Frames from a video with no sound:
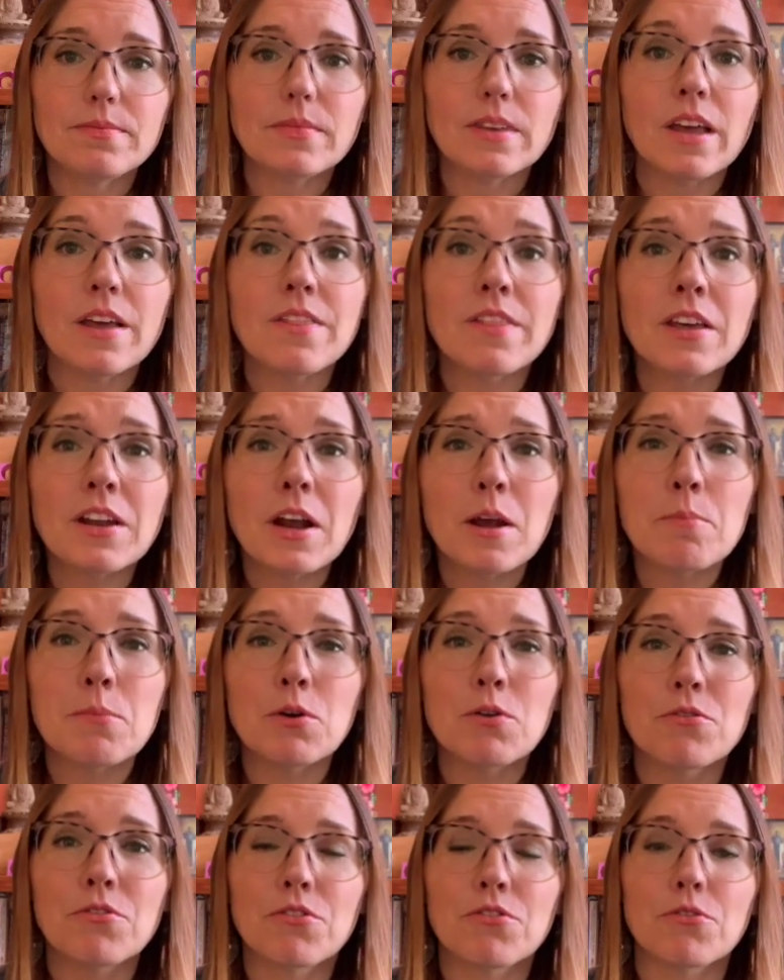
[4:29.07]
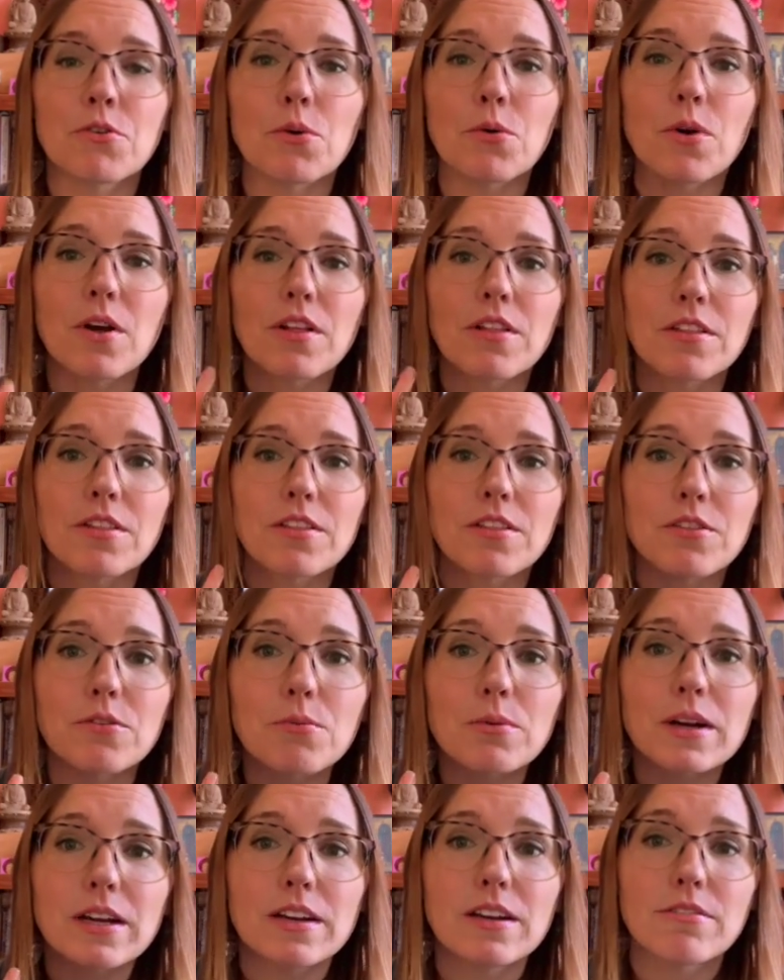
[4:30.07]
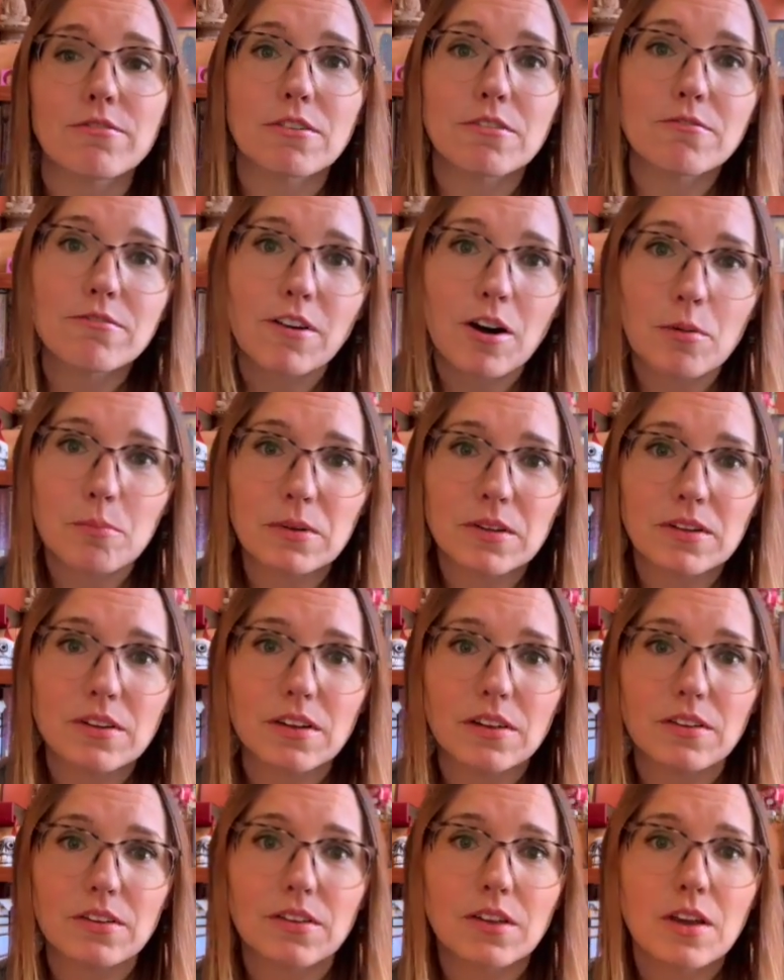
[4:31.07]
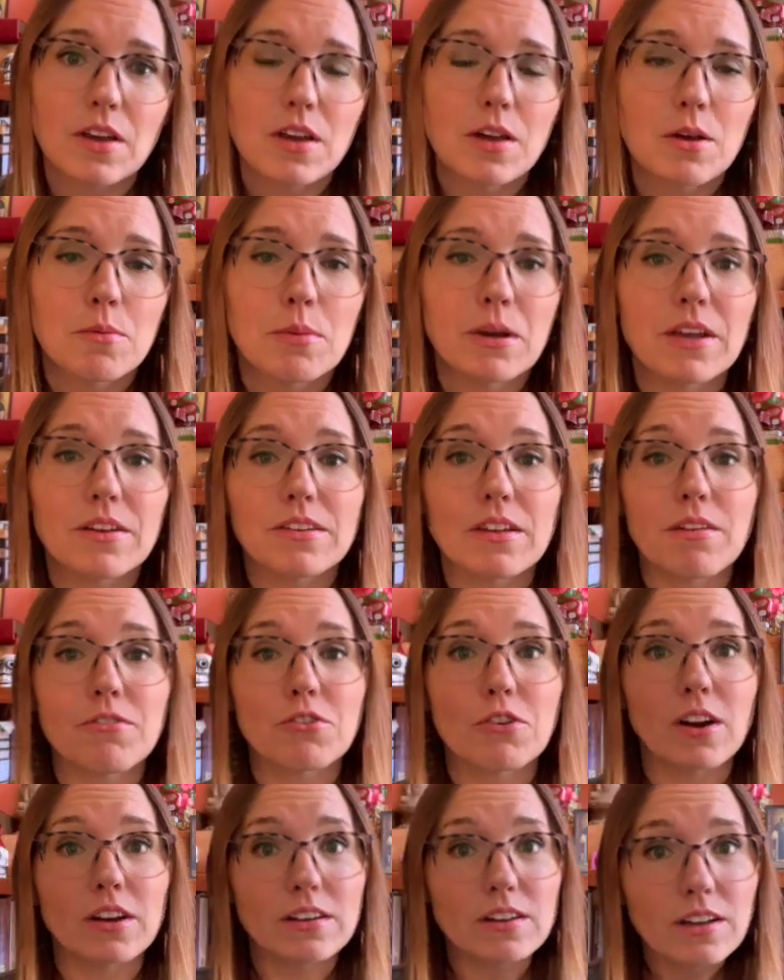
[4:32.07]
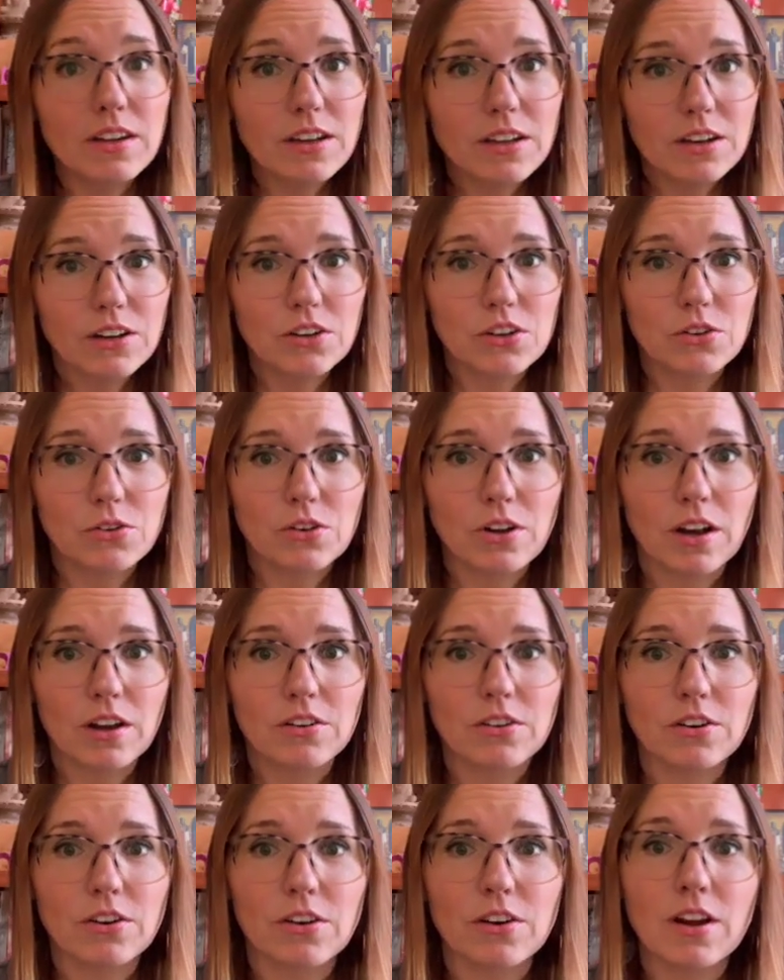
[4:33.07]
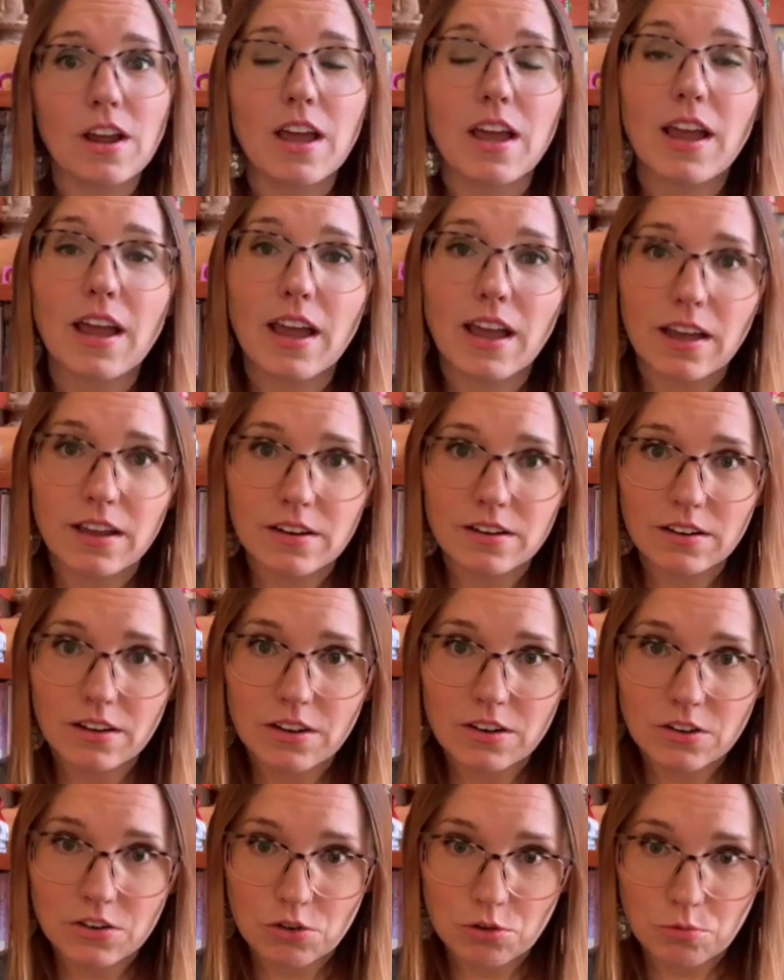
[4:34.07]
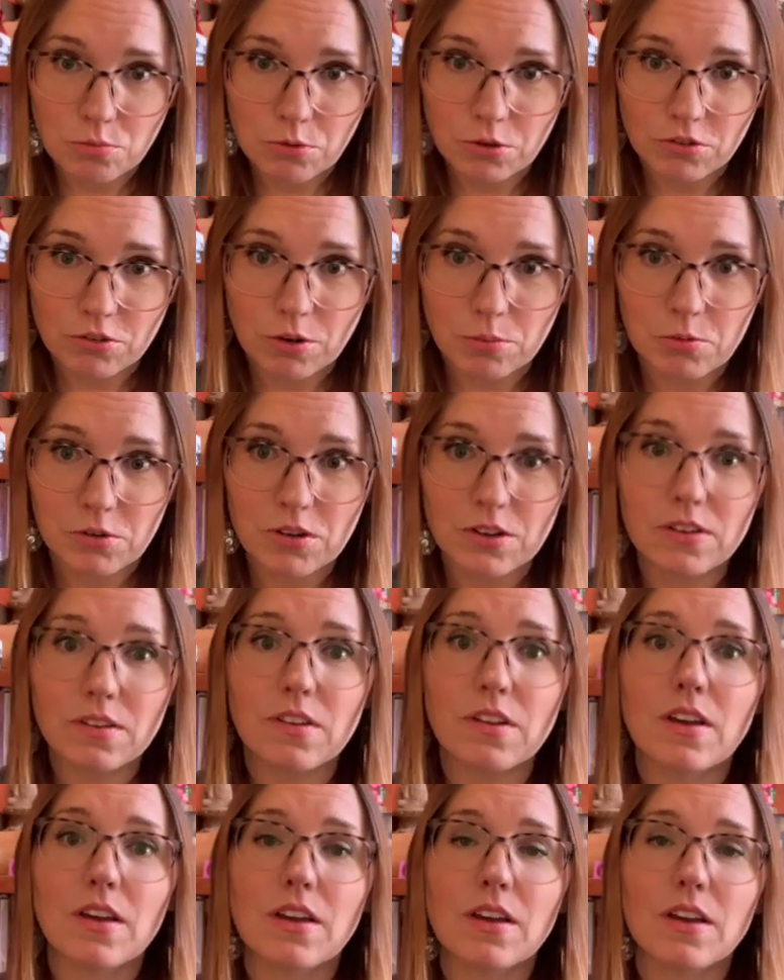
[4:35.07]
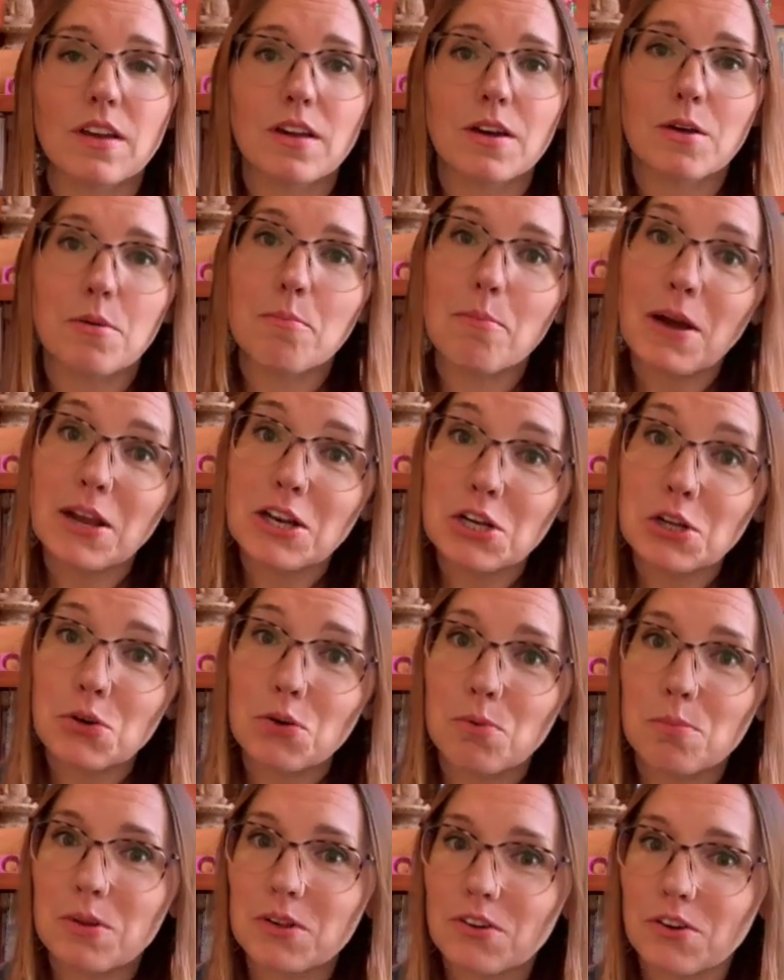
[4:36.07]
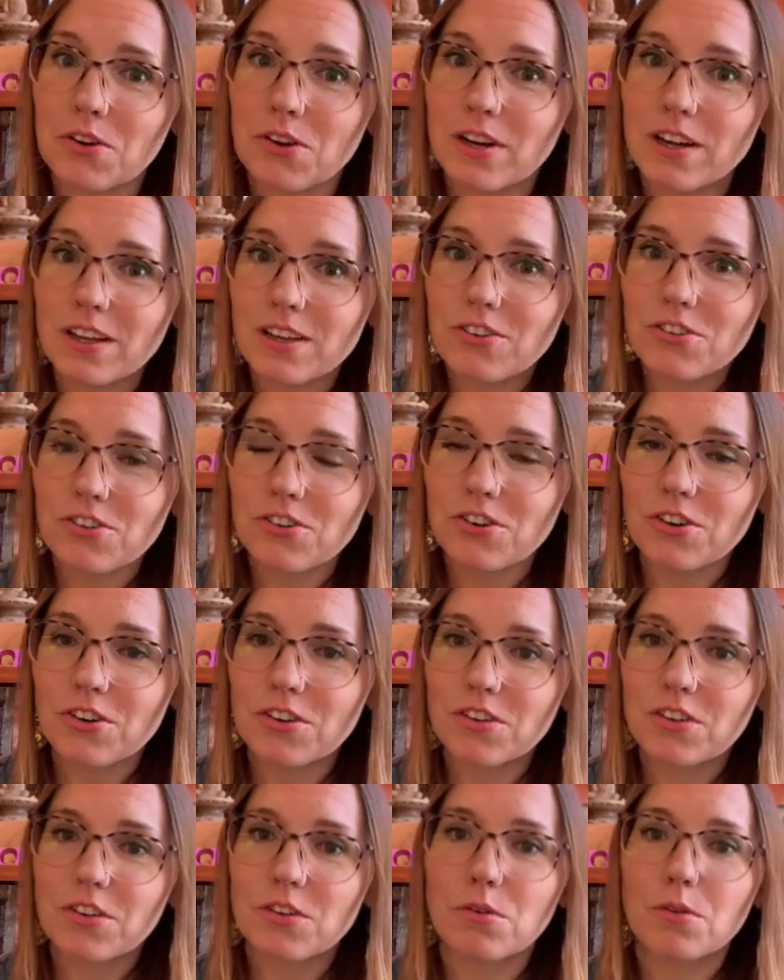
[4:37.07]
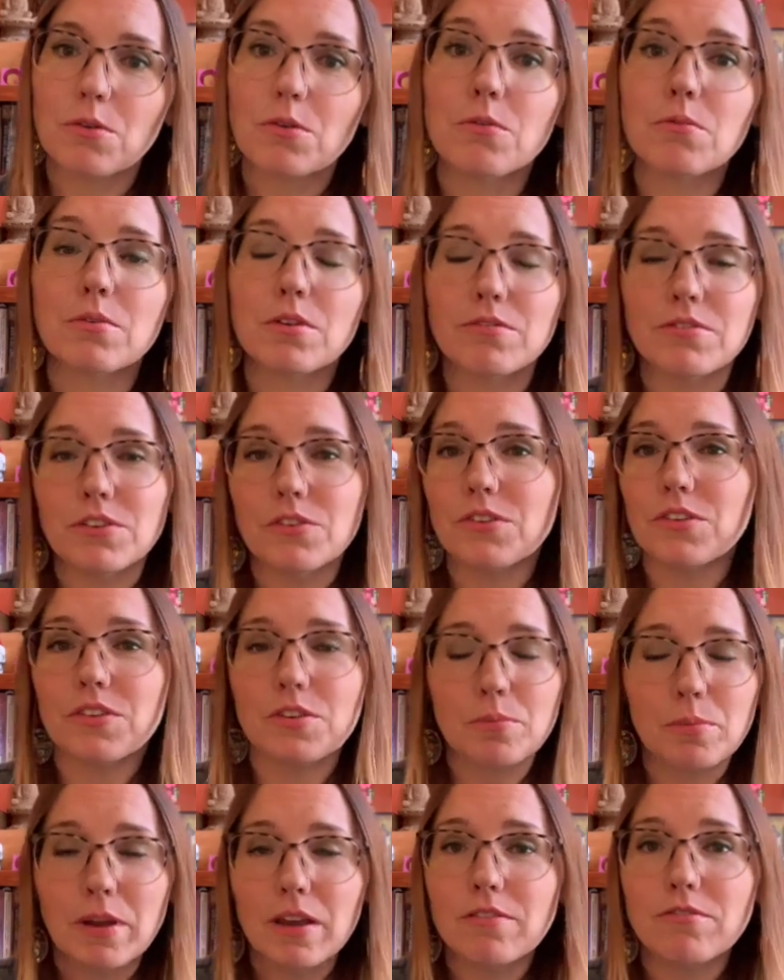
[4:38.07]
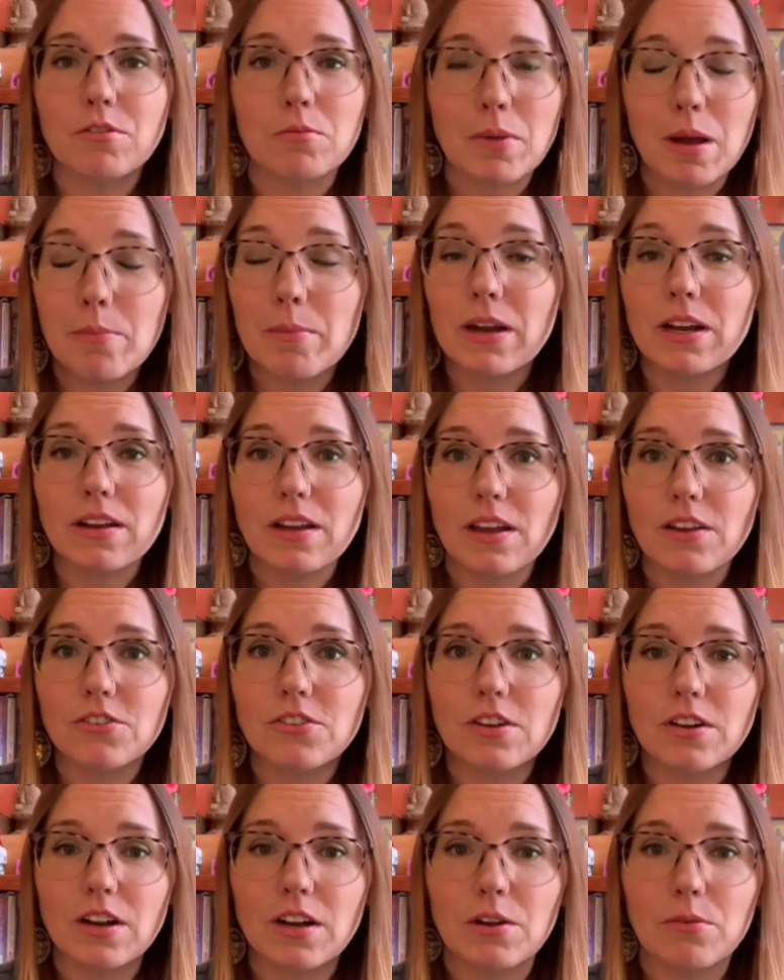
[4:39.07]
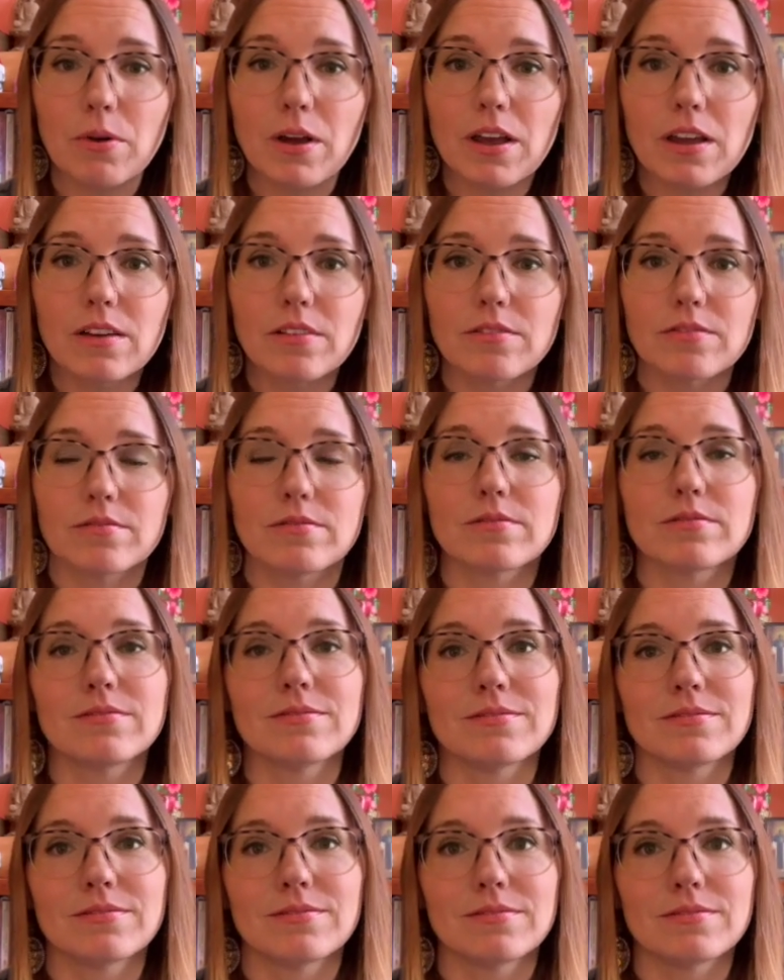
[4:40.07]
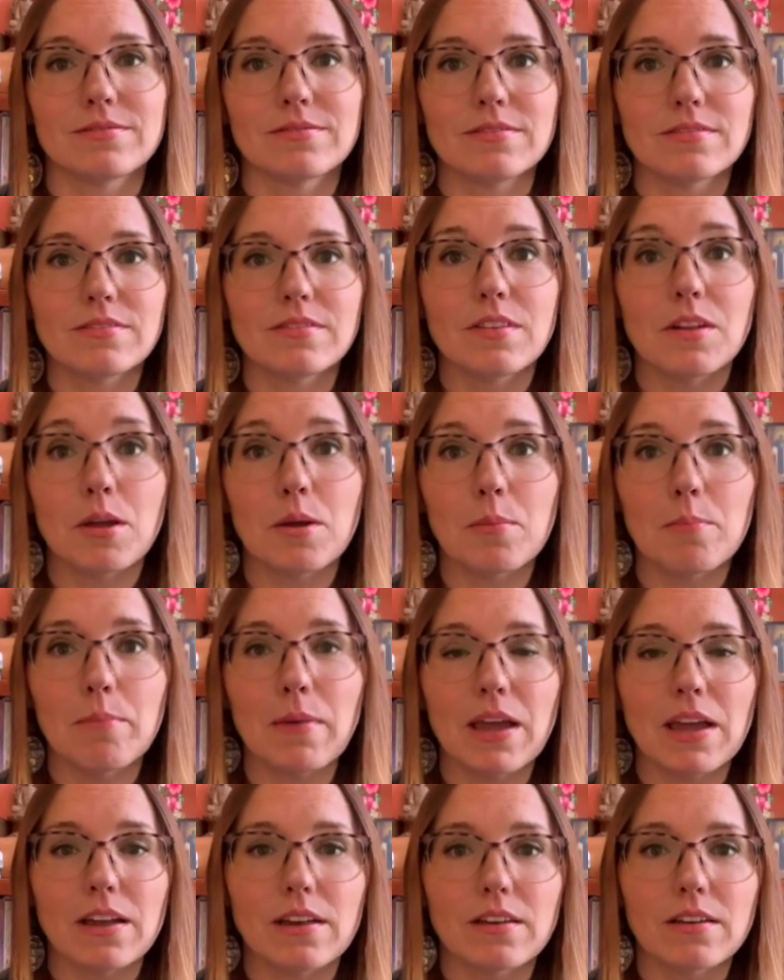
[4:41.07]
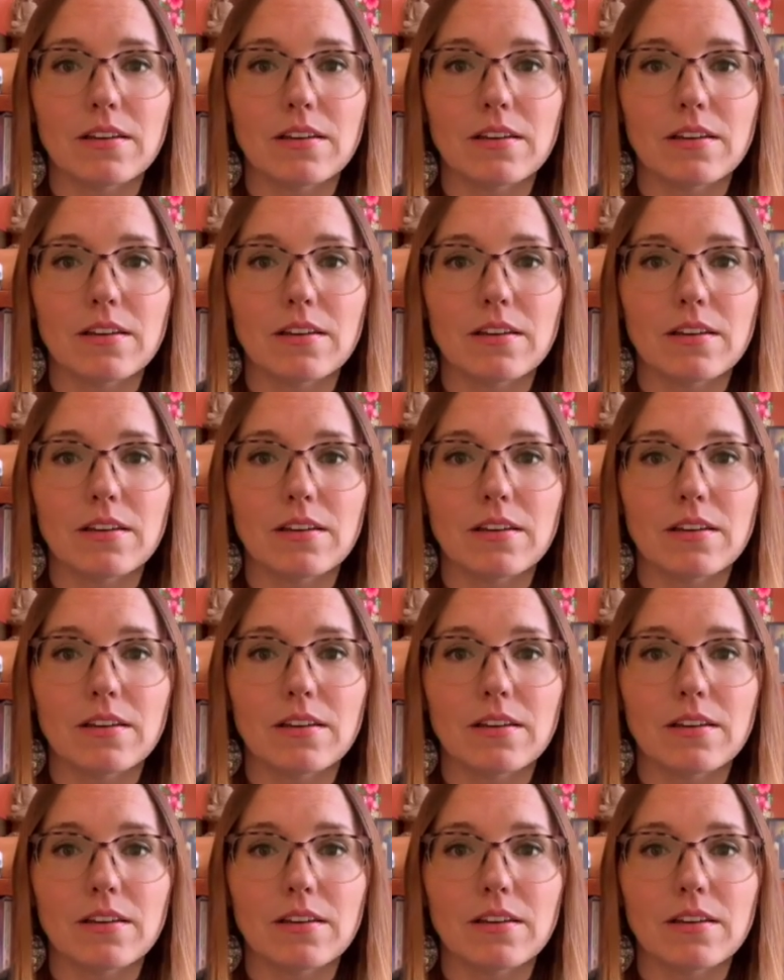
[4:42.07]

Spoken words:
Then I moved through 3 different pharmacies because after I did get a new doctor and new prescriptions, my new Missouri insurance refused to pay for my medication anyway. May.